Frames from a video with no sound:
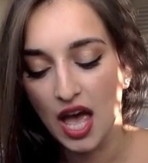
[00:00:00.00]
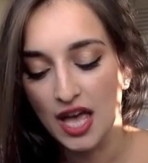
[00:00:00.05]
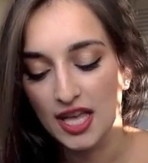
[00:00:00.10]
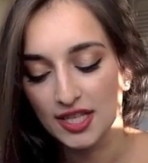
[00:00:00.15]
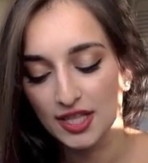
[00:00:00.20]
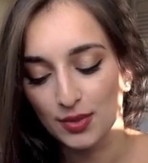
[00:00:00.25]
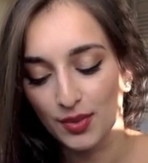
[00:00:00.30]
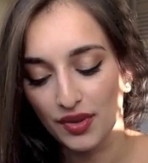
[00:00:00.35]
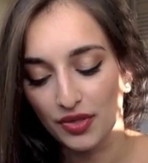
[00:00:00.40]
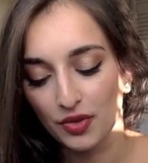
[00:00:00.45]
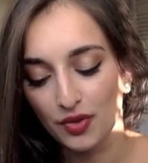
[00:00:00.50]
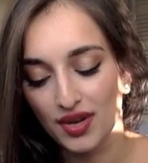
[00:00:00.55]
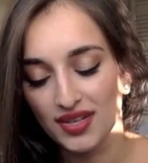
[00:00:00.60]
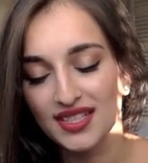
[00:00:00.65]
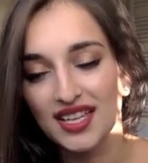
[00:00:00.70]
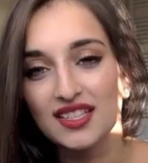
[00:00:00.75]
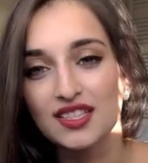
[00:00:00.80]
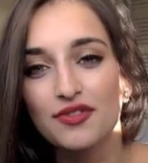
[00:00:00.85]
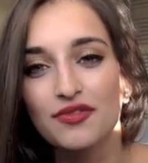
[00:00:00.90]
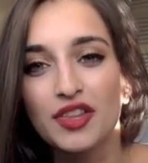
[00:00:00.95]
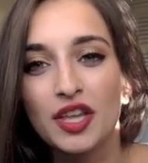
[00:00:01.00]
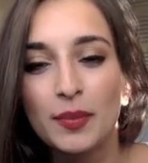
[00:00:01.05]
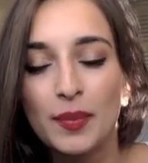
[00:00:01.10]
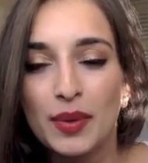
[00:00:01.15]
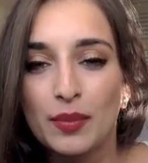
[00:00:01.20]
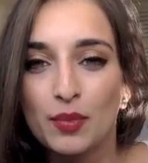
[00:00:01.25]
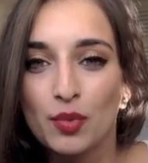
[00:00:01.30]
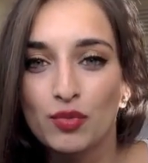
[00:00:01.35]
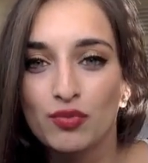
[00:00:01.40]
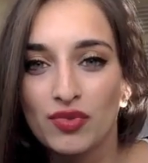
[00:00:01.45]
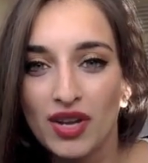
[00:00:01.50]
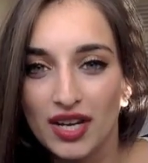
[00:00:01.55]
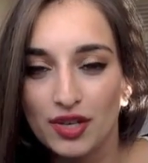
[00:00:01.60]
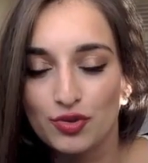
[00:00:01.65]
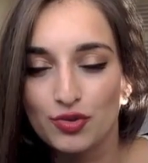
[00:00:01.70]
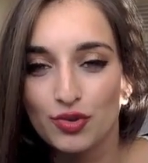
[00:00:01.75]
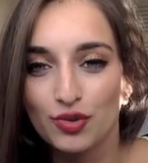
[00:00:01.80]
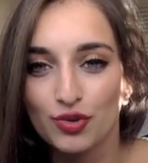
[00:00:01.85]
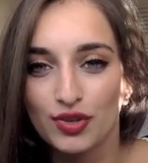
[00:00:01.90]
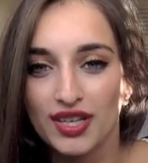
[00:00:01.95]
So I thought I'd get something a bit more
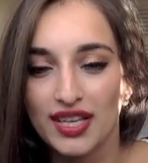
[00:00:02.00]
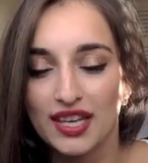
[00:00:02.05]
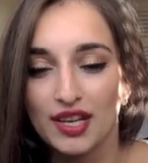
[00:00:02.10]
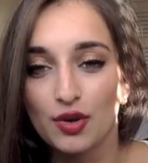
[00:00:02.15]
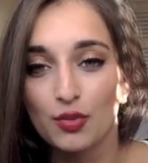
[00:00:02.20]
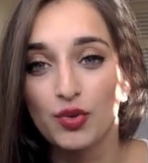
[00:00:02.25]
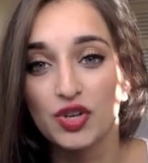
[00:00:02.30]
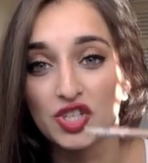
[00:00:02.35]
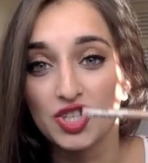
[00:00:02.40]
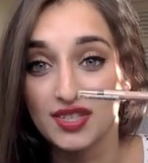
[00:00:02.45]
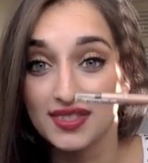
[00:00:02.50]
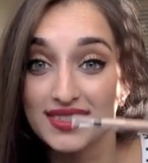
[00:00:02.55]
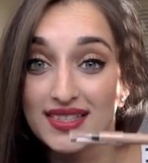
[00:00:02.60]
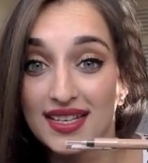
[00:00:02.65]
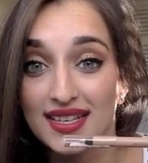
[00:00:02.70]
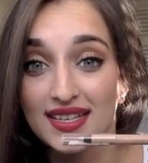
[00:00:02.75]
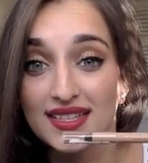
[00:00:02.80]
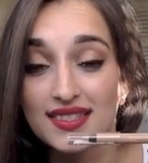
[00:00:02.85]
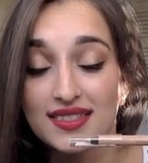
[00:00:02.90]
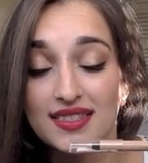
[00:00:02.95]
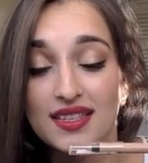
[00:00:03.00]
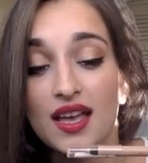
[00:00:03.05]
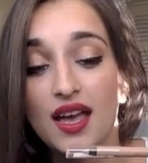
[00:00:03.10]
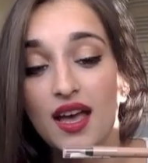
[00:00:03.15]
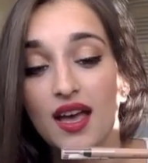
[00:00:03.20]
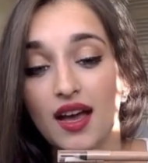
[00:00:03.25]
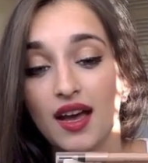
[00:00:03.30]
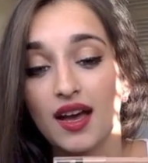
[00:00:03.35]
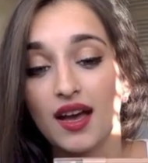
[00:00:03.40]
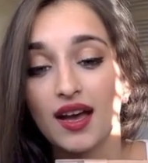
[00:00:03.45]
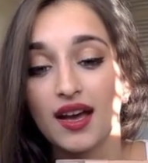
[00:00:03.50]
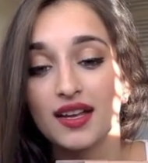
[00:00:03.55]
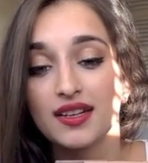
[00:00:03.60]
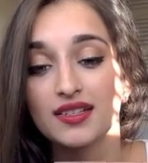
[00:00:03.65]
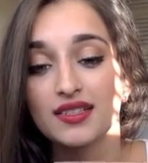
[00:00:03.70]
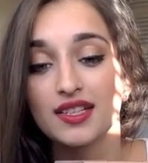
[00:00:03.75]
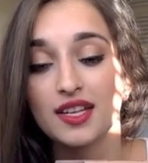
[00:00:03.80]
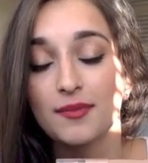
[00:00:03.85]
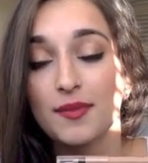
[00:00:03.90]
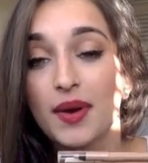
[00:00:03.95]
natural looking, which is this. And